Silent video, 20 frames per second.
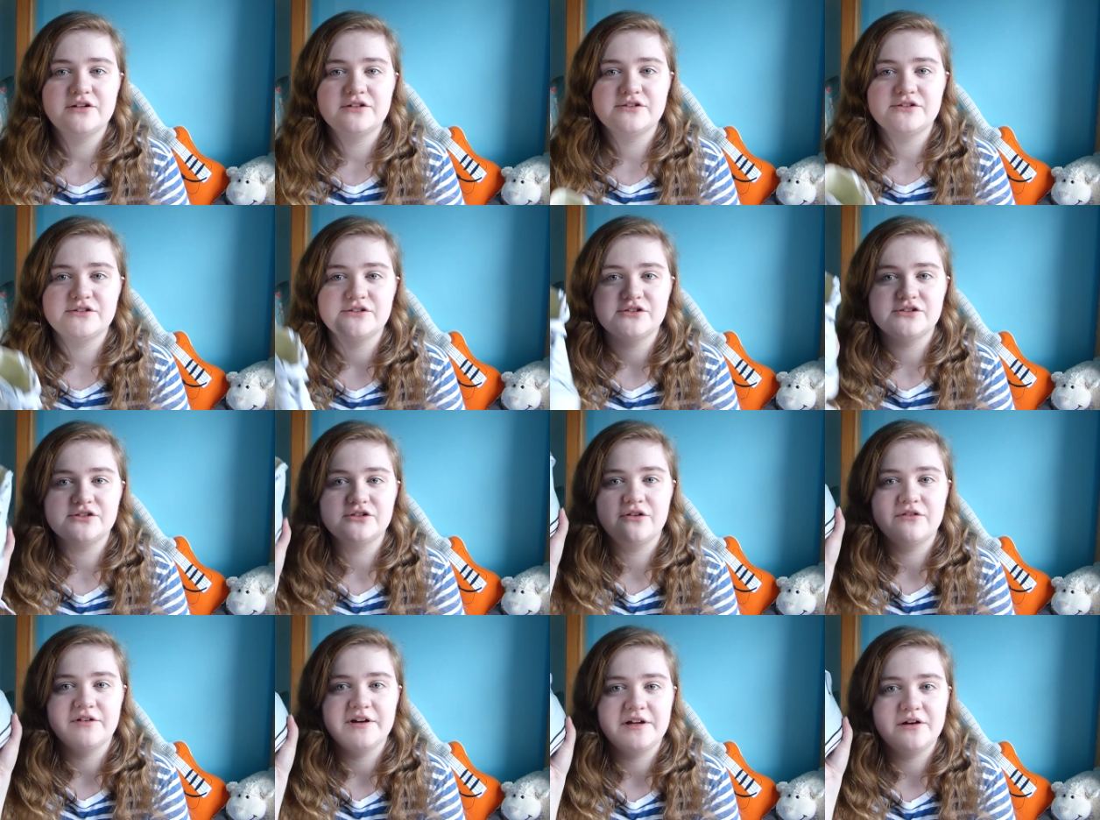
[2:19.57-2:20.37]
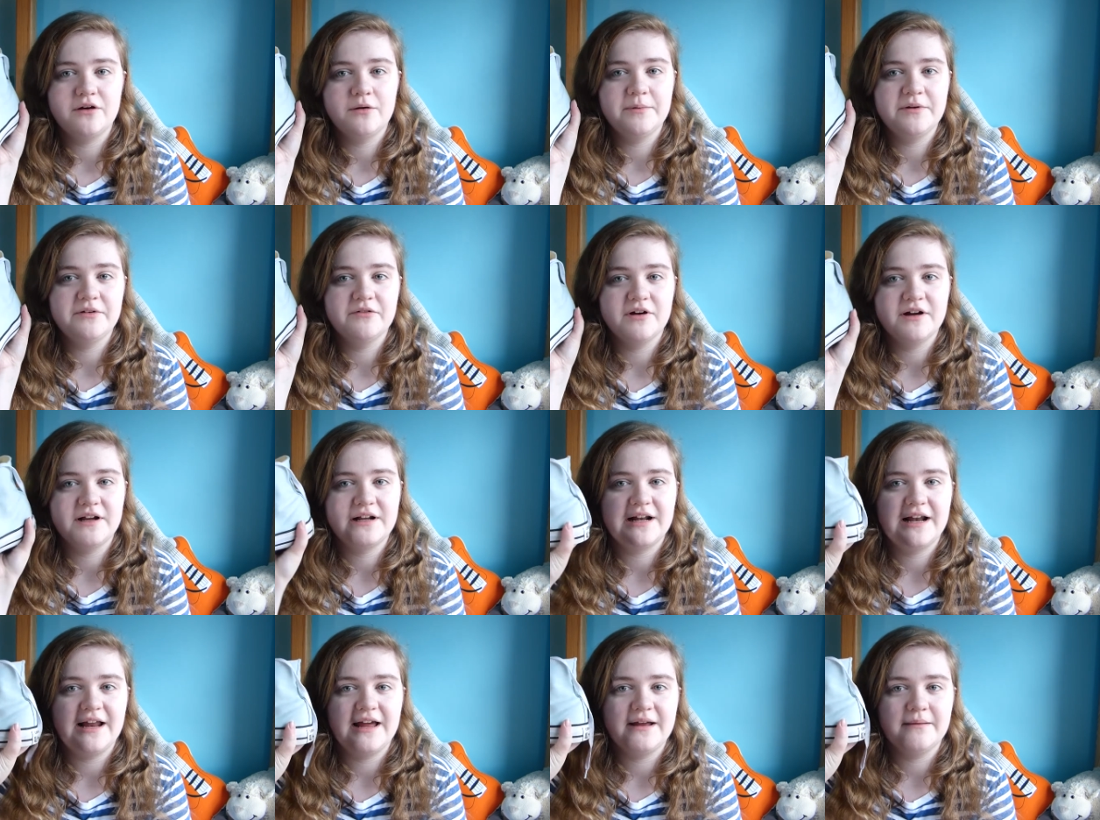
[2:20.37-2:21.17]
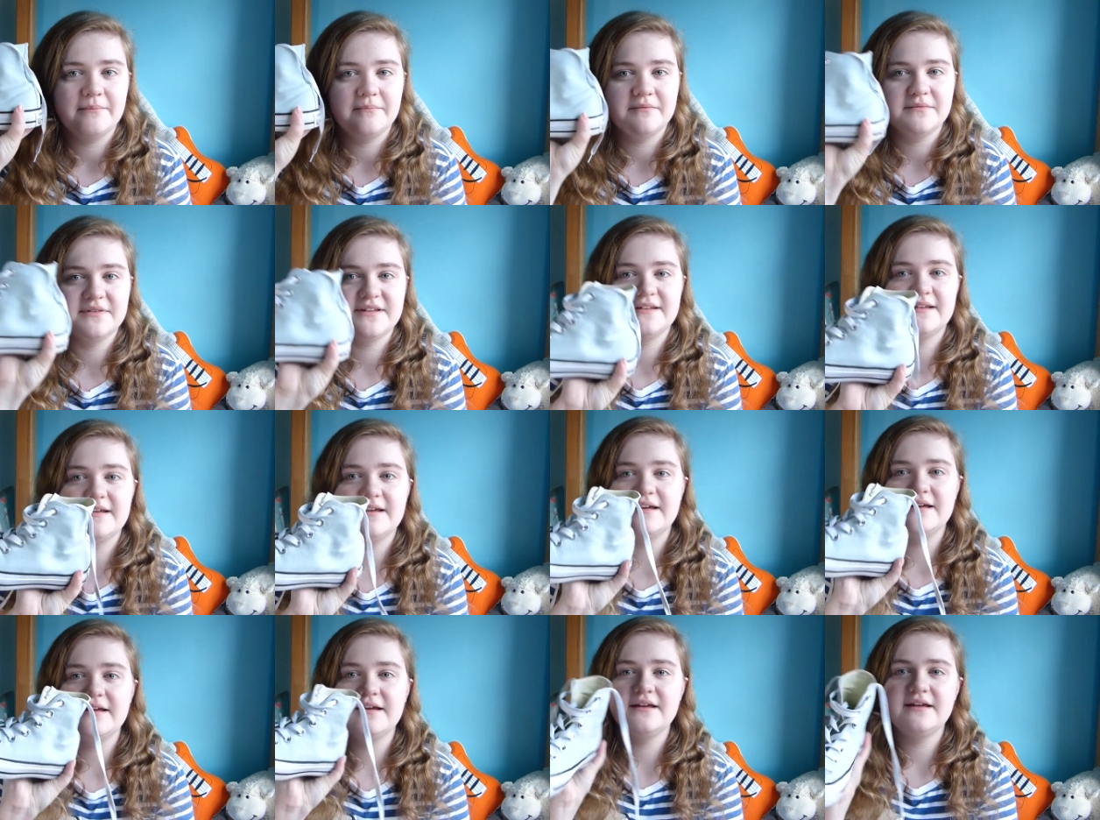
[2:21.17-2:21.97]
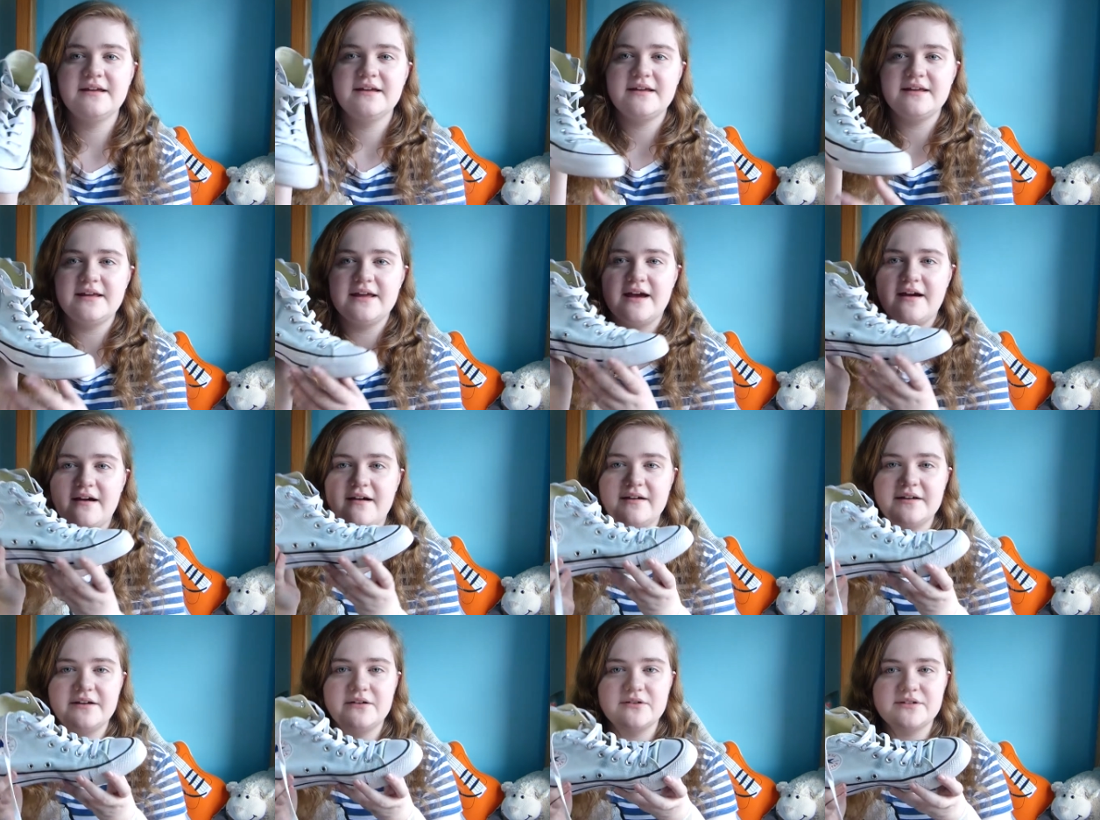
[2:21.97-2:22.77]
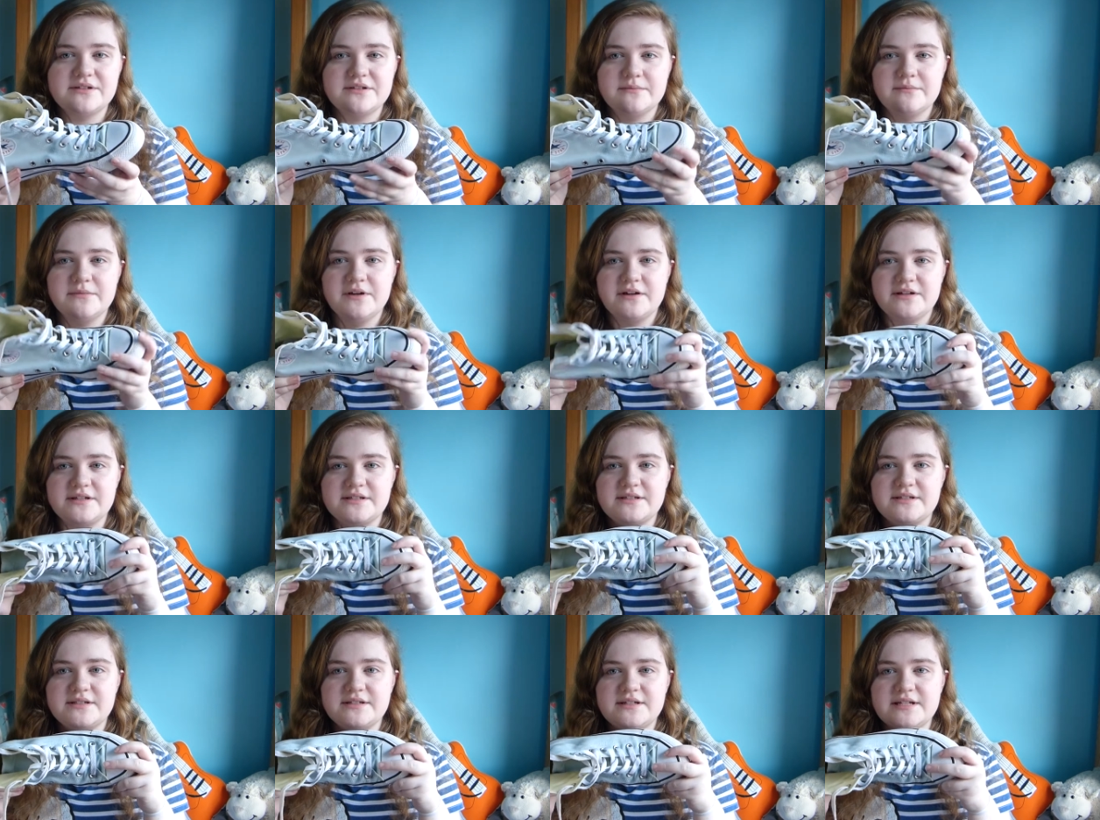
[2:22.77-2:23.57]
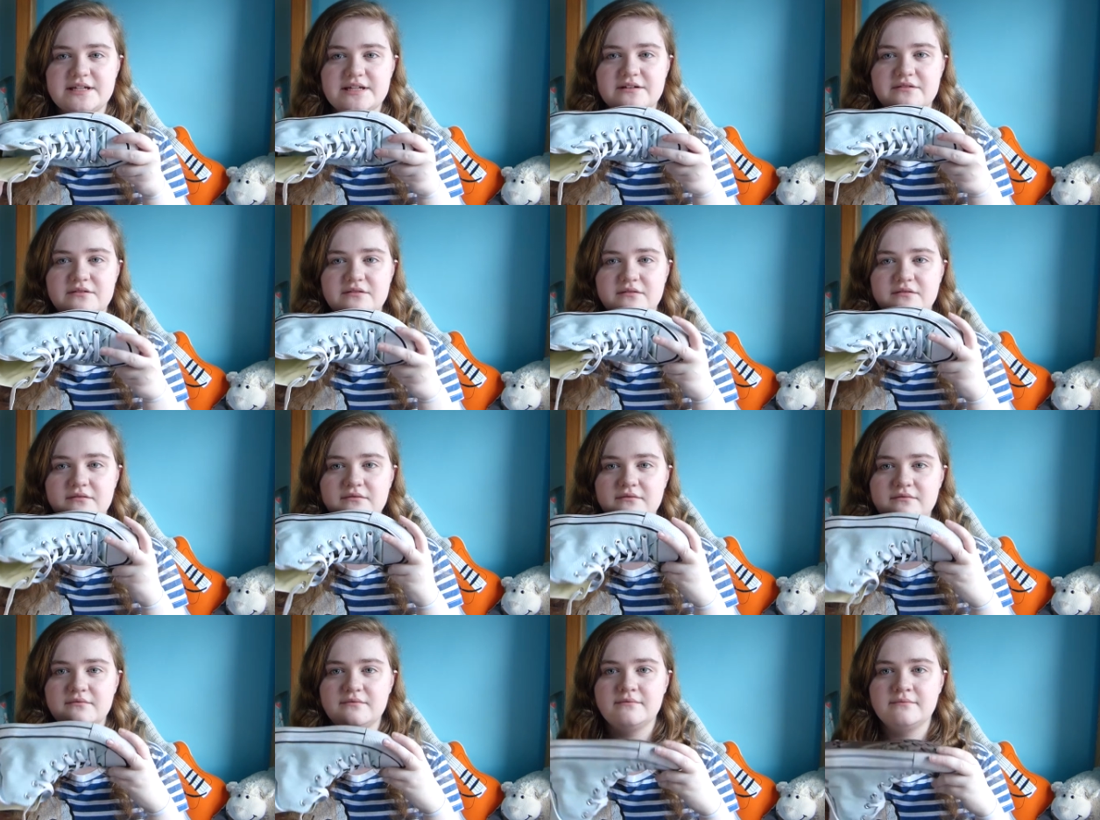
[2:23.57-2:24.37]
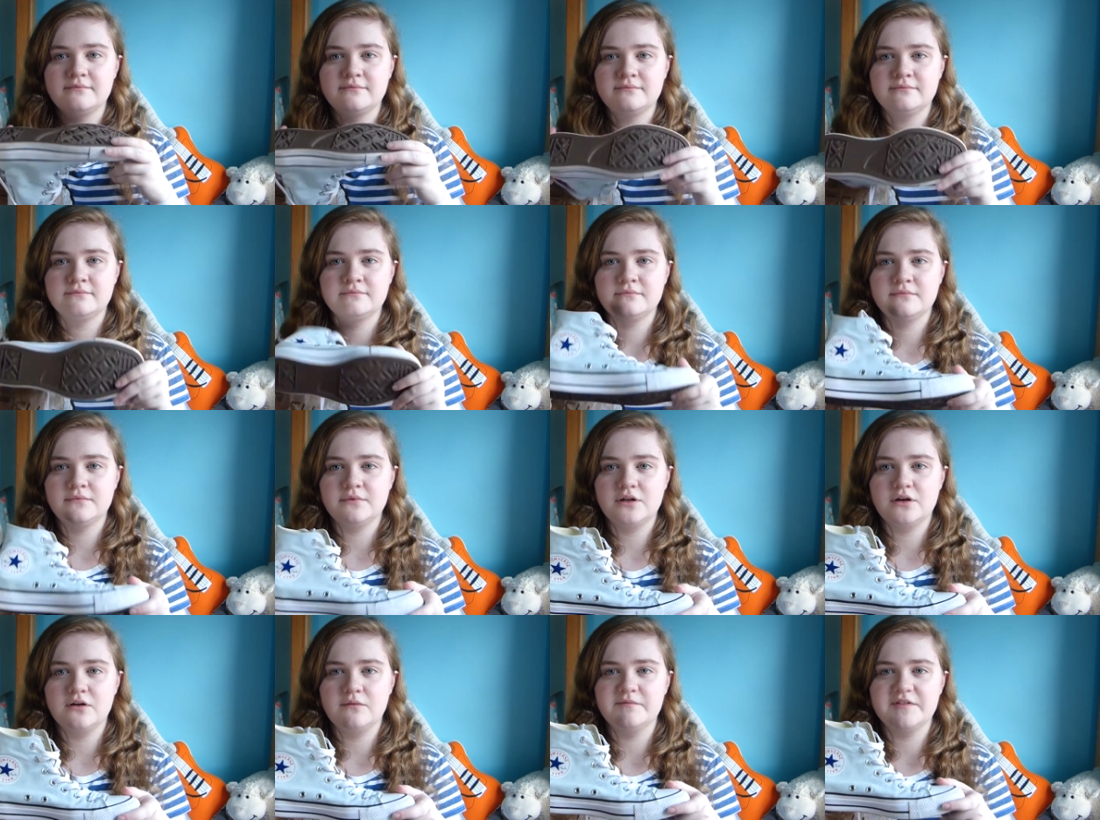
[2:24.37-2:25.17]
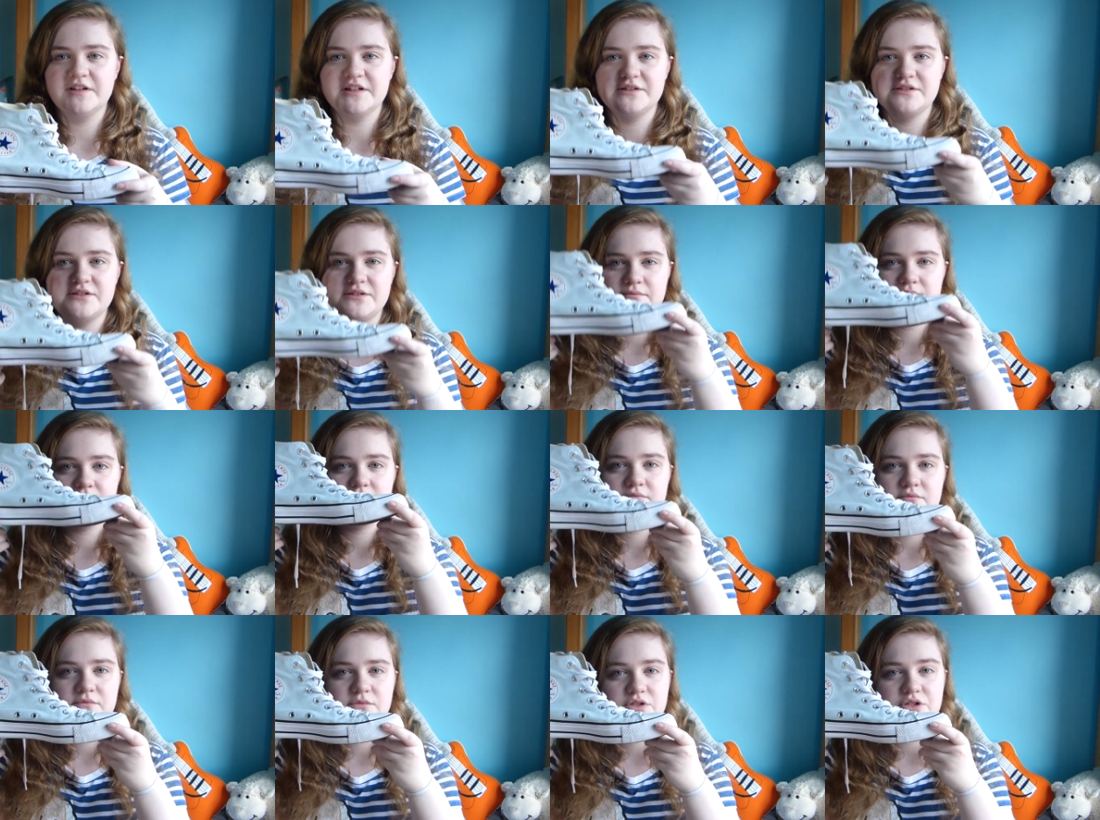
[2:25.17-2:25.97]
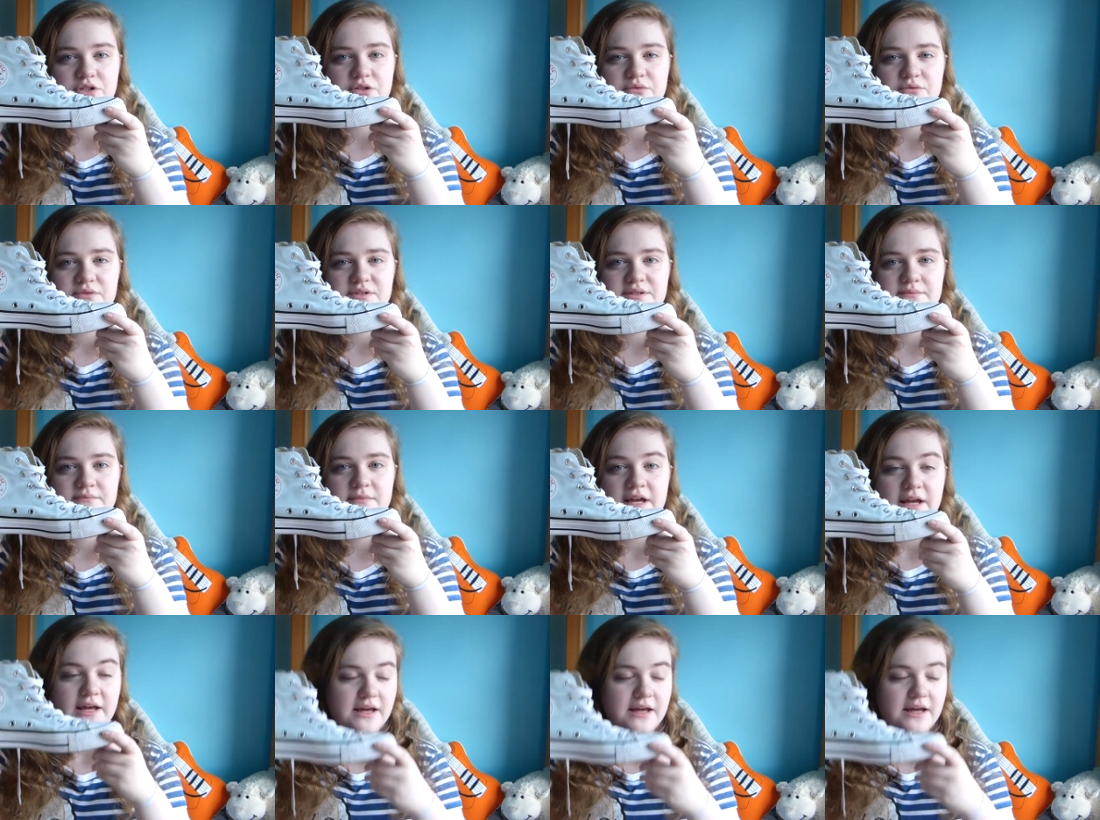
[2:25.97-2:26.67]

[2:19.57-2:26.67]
sorry copyright claims yeah I got some nice teal converse shoes